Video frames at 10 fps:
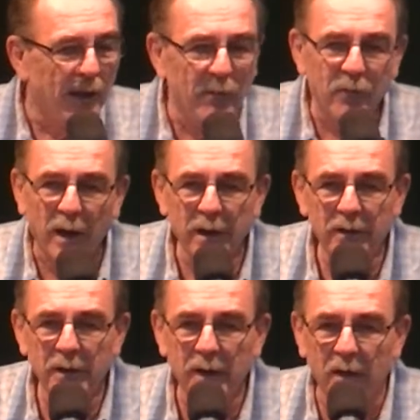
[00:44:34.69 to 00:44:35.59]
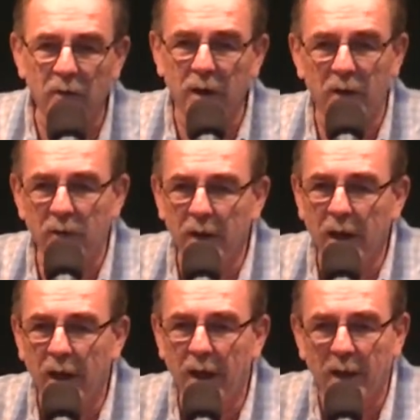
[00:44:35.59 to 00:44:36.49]
I'm fighting the devil every
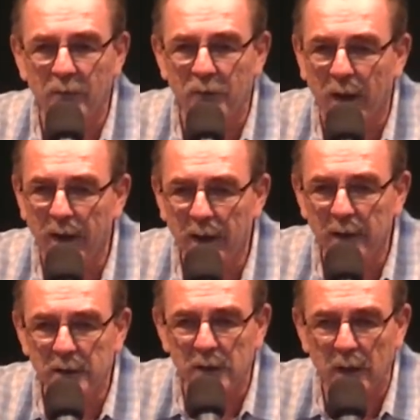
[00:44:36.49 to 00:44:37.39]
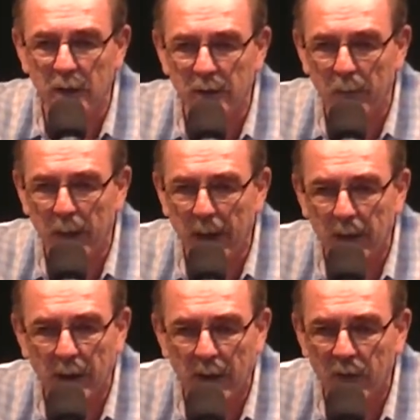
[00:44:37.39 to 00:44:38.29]
day. I'm fighting the
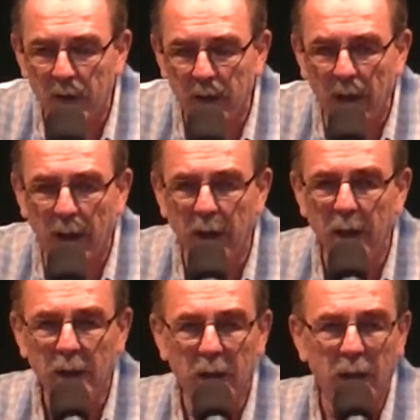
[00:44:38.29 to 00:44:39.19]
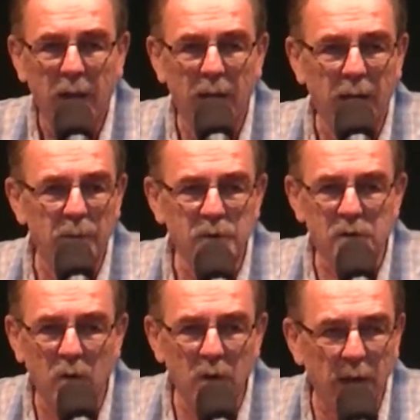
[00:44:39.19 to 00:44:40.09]
battle every day. And I'm
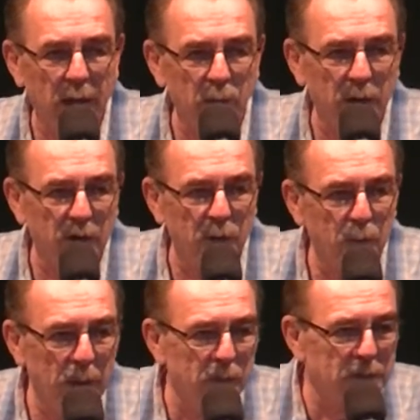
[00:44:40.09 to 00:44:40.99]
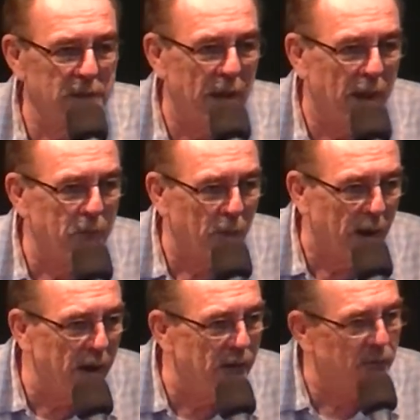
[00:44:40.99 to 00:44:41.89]
so glad when other people say, I'm
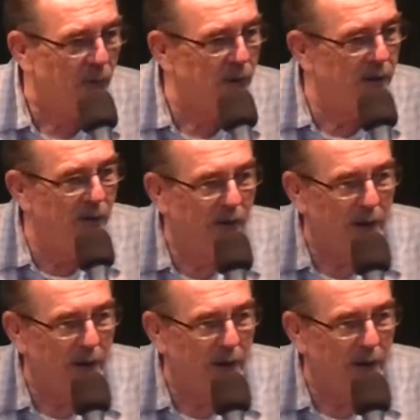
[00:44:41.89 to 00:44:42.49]
praying for you.